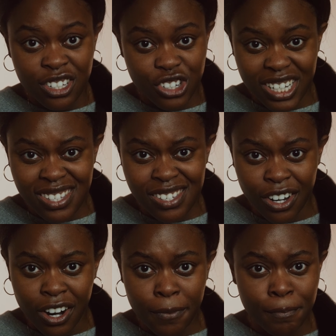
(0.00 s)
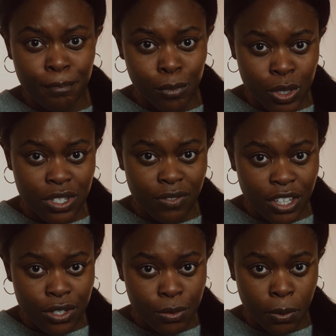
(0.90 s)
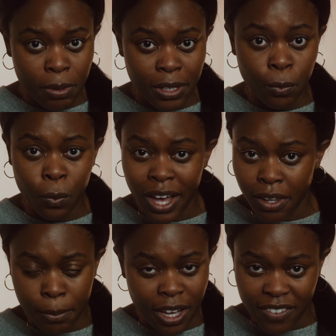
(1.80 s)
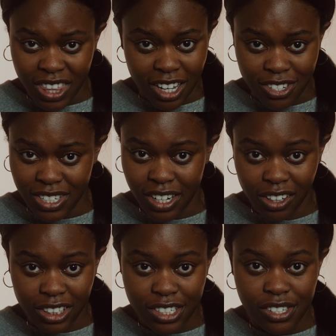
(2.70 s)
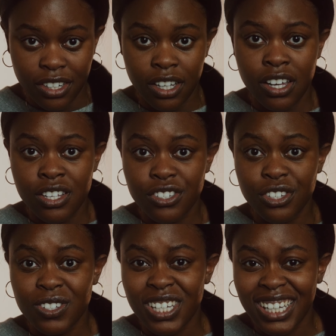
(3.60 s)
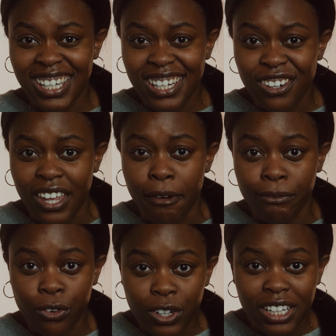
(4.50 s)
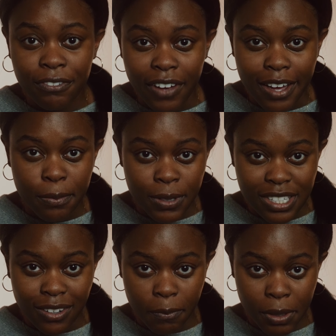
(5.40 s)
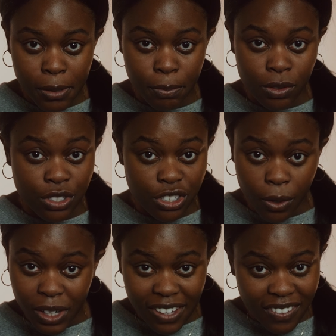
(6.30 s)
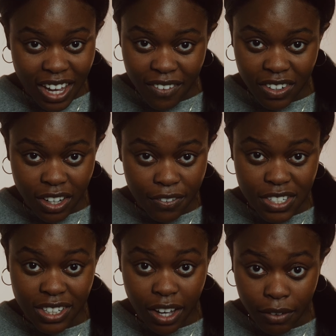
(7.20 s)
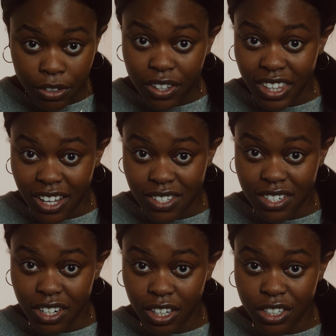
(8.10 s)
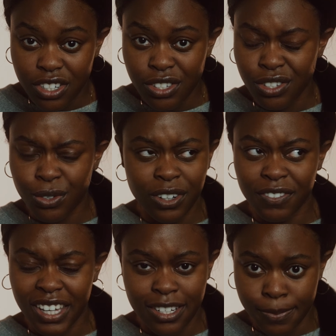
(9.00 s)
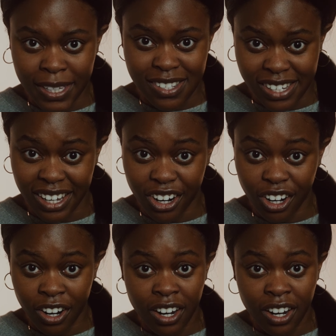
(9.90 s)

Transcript: chances are most of those will be well above $1,000. So to hear that 45% of people don't even have enough to cover $1,000 sort of kicked me into gear.